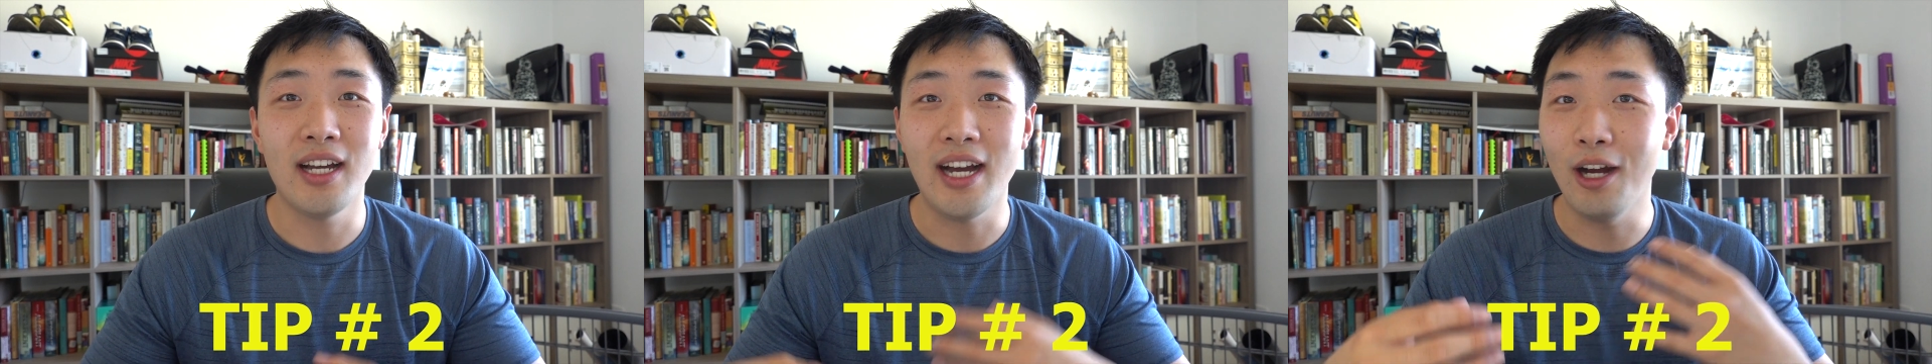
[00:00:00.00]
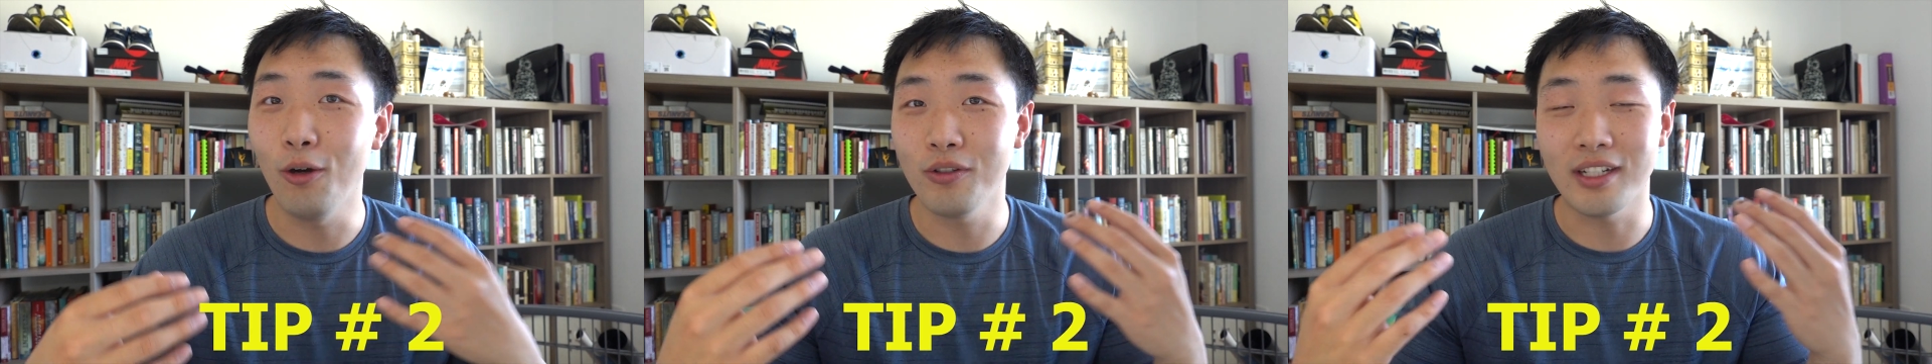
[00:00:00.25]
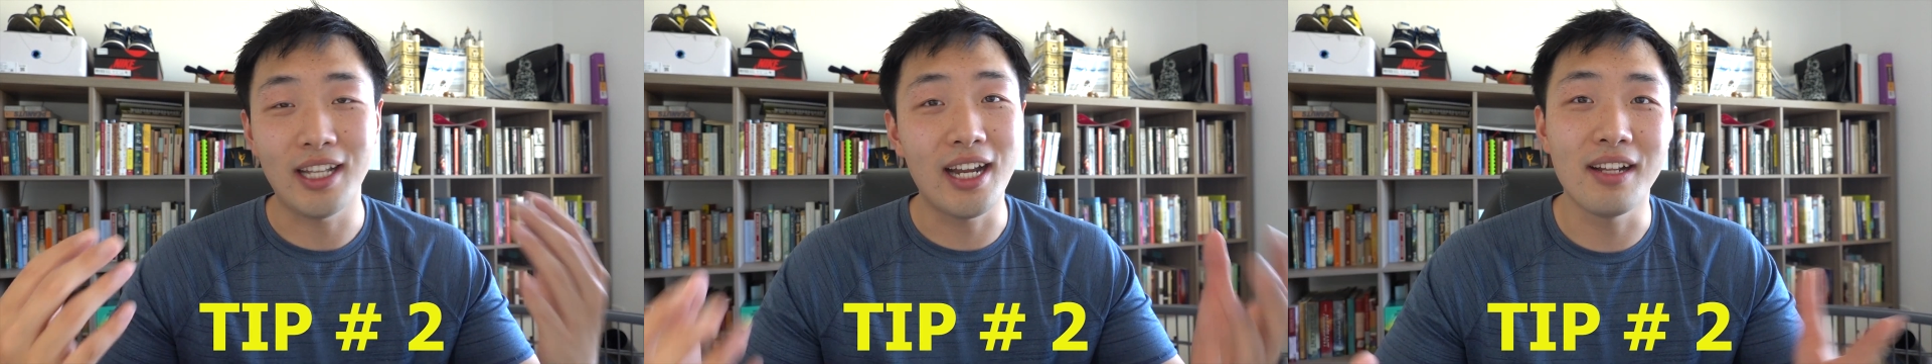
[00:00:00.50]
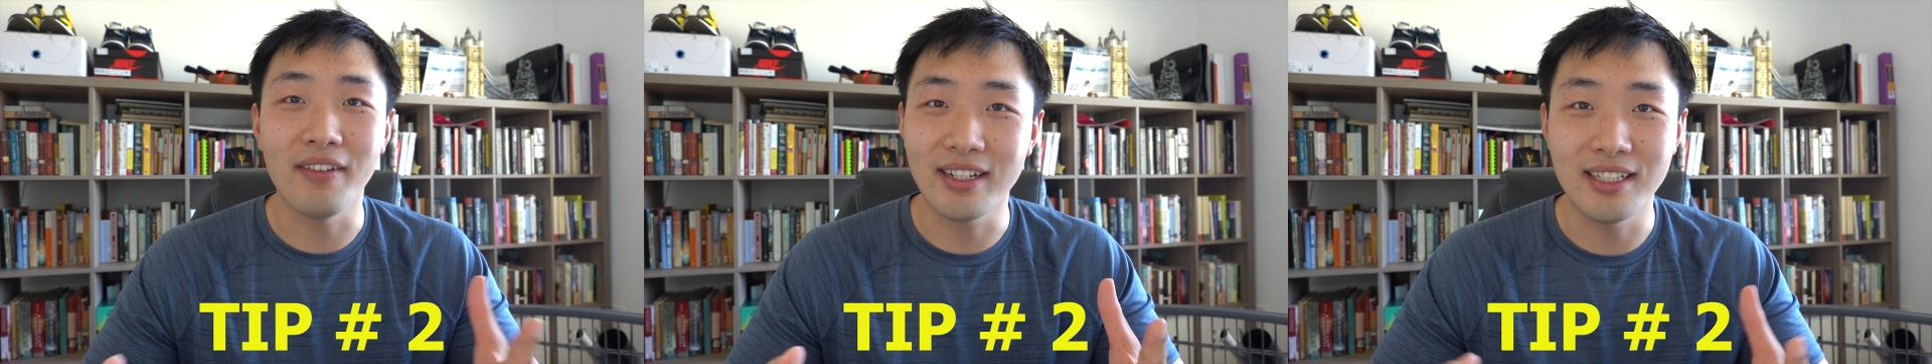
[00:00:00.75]
I host a
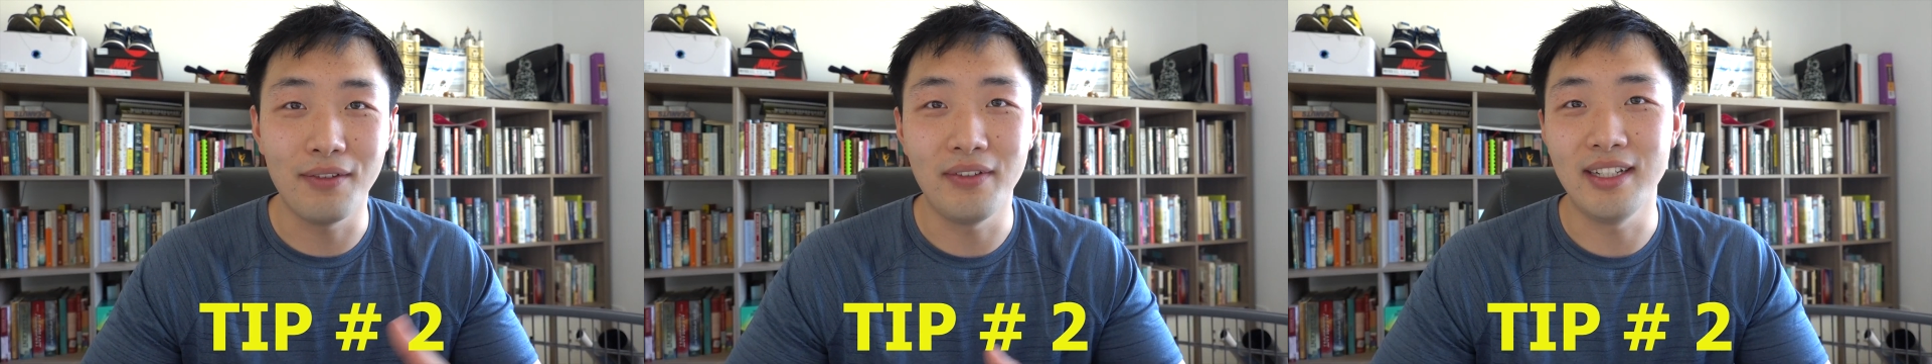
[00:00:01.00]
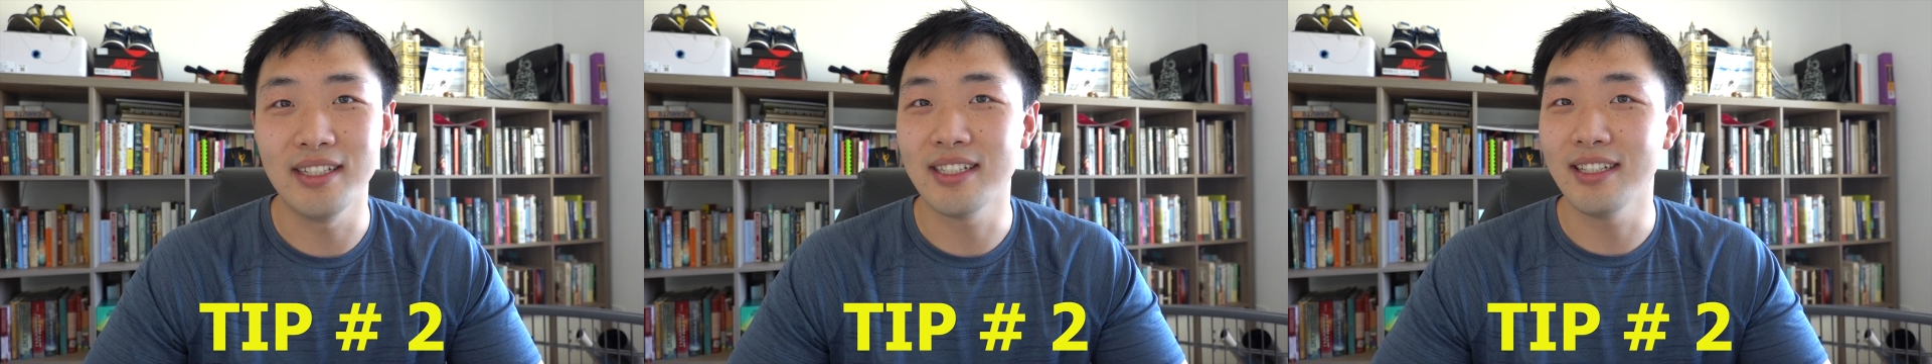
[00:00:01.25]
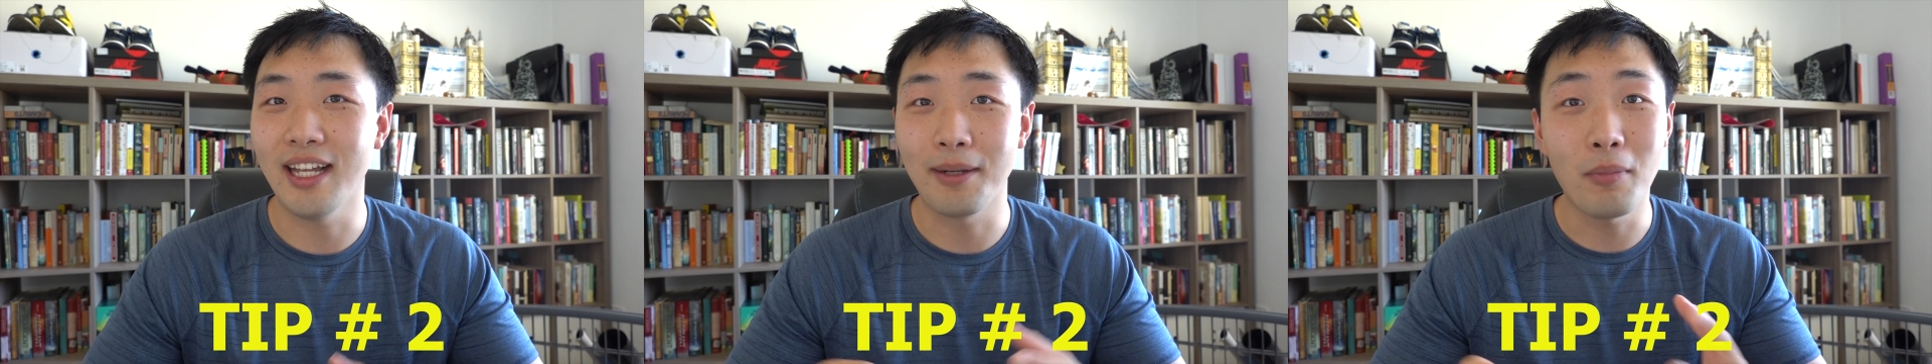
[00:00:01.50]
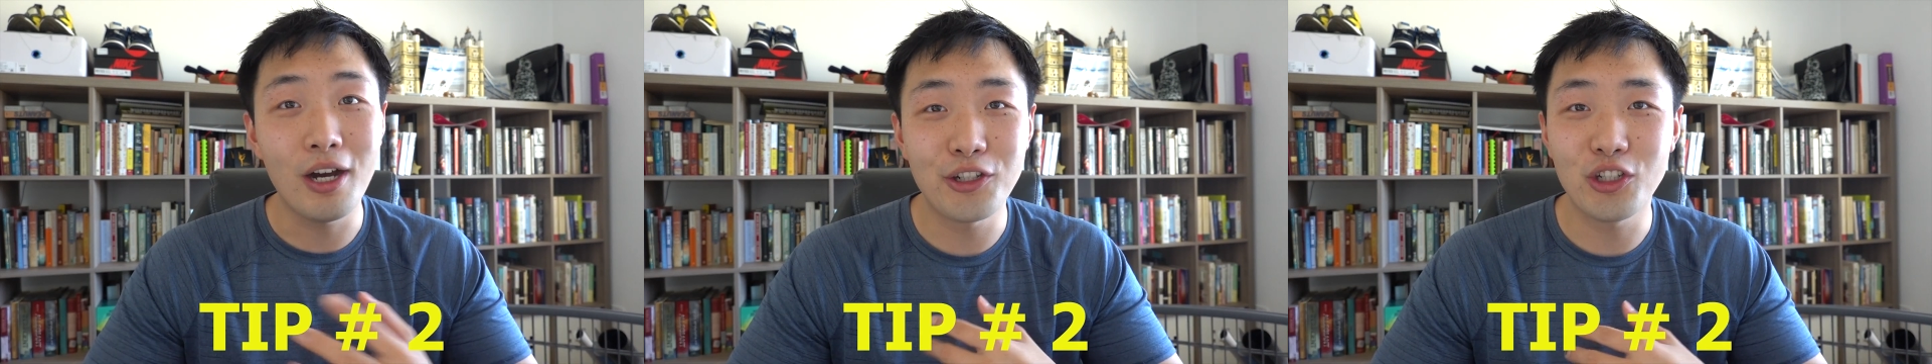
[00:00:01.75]
lot of activities like
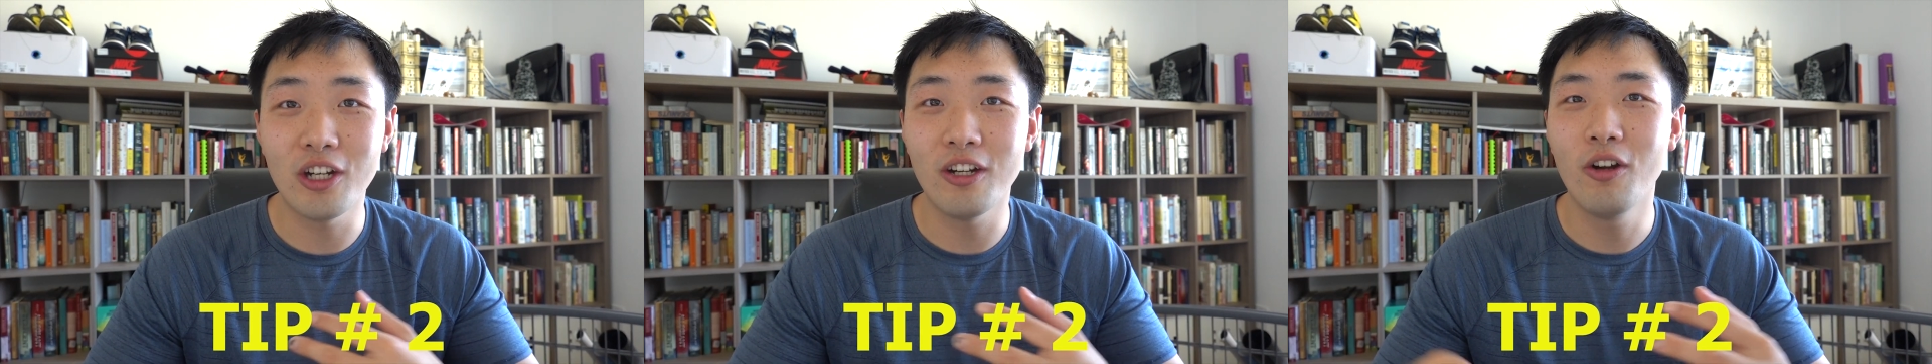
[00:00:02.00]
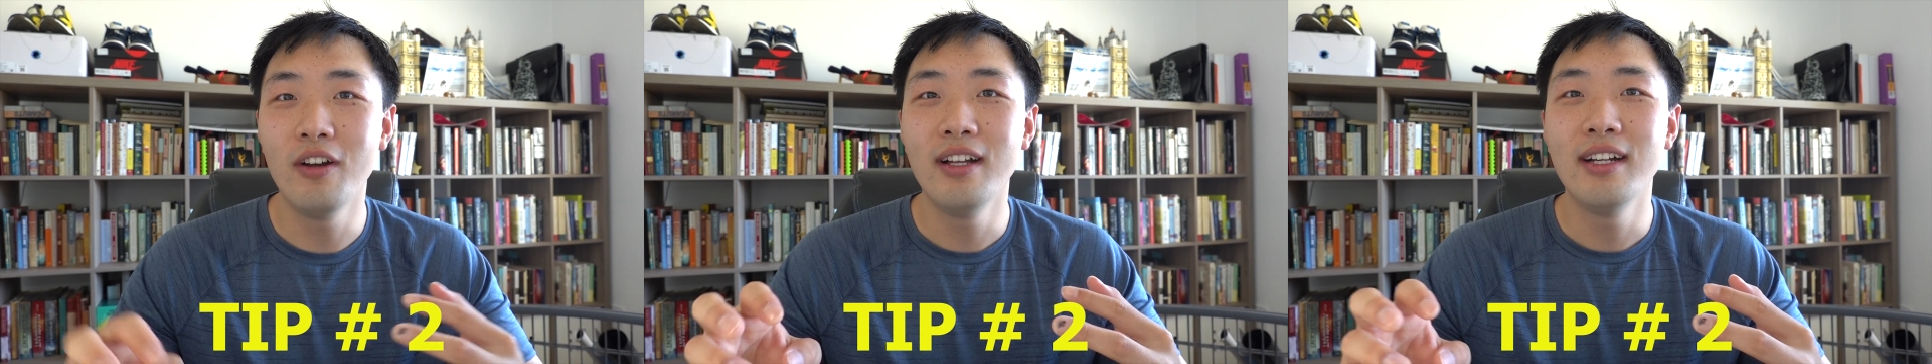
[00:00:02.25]
mahjong,